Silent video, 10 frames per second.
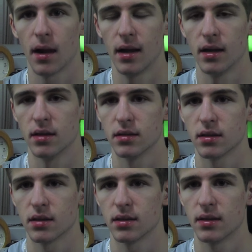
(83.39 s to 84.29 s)
And
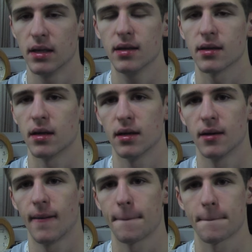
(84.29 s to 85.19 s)
yeah,
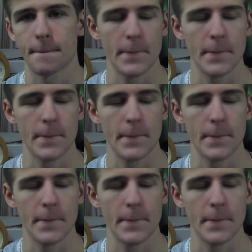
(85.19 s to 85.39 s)
um,